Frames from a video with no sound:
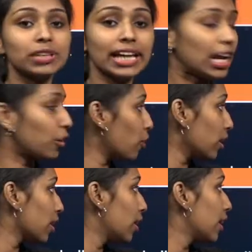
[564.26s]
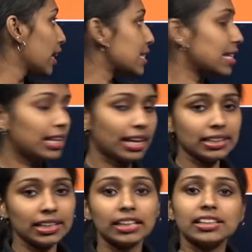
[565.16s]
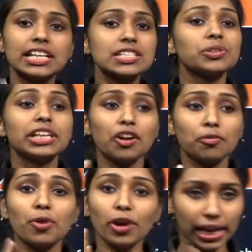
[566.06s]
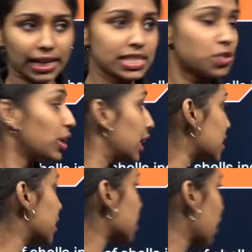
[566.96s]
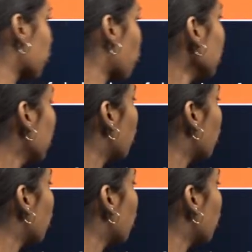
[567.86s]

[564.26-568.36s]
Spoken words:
the electron easily, right? There is no need of more energy to release this electron